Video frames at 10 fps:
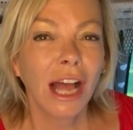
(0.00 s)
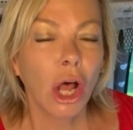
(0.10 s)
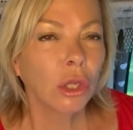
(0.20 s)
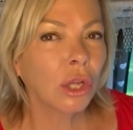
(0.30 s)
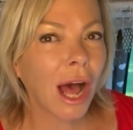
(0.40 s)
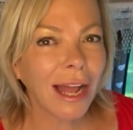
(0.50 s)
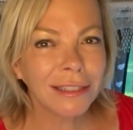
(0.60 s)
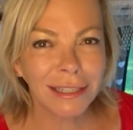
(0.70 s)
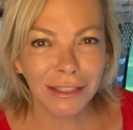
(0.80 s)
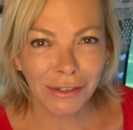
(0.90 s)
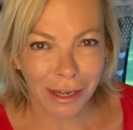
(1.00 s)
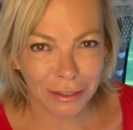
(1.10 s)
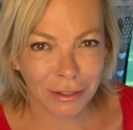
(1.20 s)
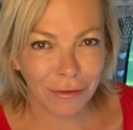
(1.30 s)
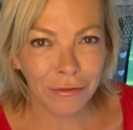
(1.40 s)
lots and
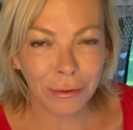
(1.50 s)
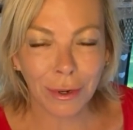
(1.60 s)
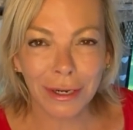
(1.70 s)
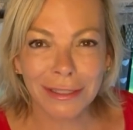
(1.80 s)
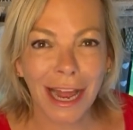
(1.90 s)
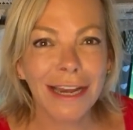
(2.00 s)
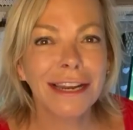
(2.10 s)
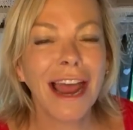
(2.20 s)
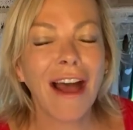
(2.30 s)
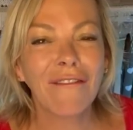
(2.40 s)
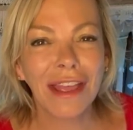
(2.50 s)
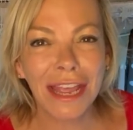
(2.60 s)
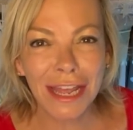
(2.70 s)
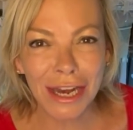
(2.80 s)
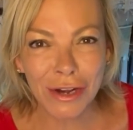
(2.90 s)
lots of drawers. I didn't have
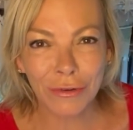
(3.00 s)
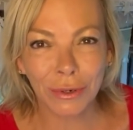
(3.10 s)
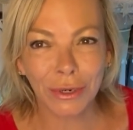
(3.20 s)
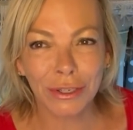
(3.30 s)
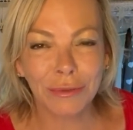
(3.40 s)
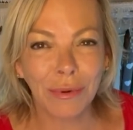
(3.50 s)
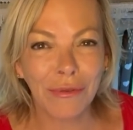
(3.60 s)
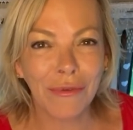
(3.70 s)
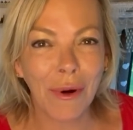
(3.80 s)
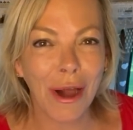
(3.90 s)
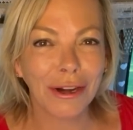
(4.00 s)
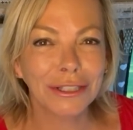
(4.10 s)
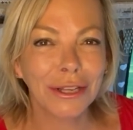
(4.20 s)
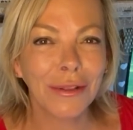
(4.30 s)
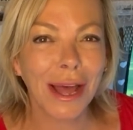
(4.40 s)
any drawers before,
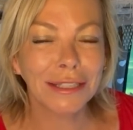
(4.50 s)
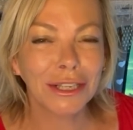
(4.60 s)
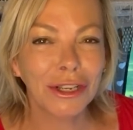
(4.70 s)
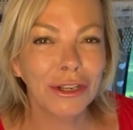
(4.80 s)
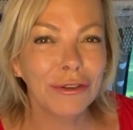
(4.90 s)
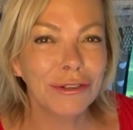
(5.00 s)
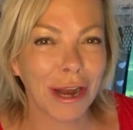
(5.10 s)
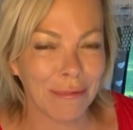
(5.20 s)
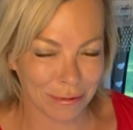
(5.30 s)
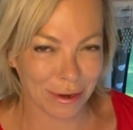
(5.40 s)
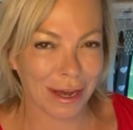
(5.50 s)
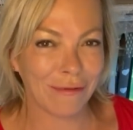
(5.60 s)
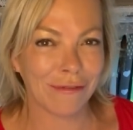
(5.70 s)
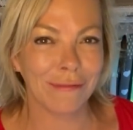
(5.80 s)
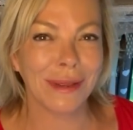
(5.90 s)
so that's a huge upgrade
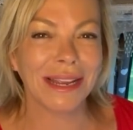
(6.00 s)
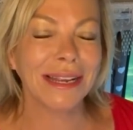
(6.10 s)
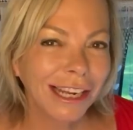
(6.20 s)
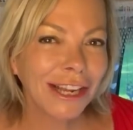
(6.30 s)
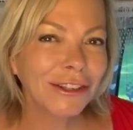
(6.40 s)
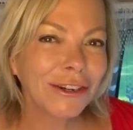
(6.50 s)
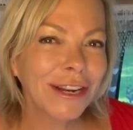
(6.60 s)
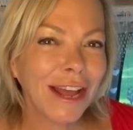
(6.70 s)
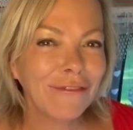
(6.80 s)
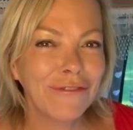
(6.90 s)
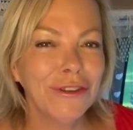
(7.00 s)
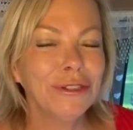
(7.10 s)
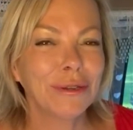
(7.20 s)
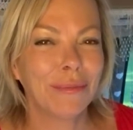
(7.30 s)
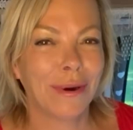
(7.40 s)
for me. And Larry had a few
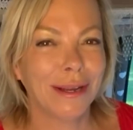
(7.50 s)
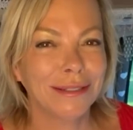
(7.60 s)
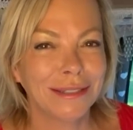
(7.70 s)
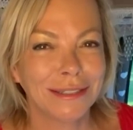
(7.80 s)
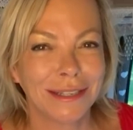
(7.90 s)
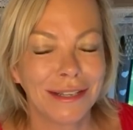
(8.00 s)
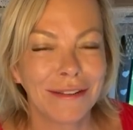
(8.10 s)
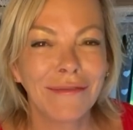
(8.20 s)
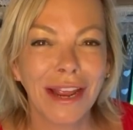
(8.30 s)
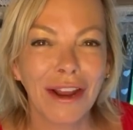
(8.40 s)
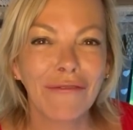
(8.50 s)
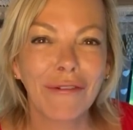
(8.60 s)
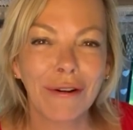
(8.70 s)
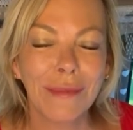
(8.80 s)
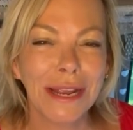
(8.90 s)
surprises in the van
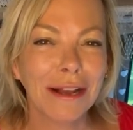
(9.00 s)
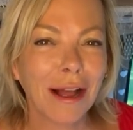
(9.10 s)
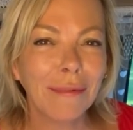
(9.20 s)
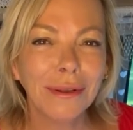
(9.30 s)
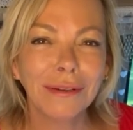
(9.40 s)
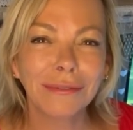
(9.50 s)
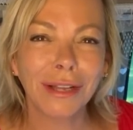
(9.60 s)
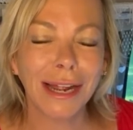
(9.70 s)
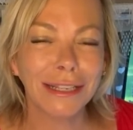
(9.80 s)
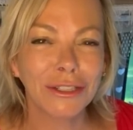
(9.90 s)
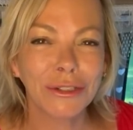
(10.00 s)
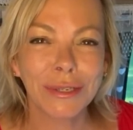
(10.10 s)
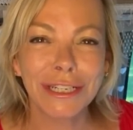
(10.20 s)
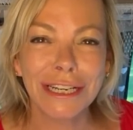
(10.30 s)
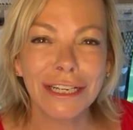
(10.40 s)
for me. A couple of lights
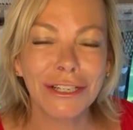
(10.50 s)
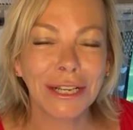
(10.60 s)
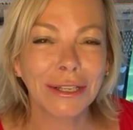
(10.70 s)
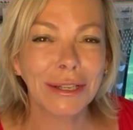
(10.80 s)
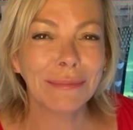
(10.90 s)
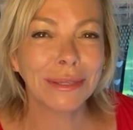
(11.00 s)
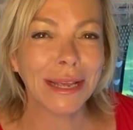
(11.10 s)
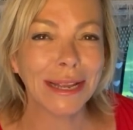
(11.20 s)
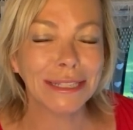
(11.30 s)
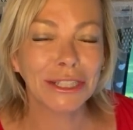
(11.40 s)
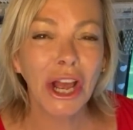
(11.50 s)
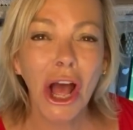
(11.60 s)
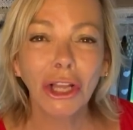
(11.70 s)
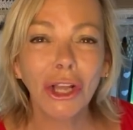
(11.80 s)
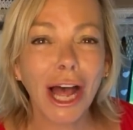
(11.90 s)
strategically placed,
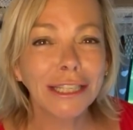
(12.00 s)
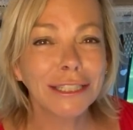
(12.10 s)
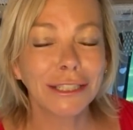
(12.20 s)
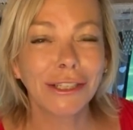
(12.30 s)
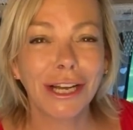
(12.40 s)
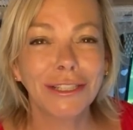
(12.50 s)
lots and lots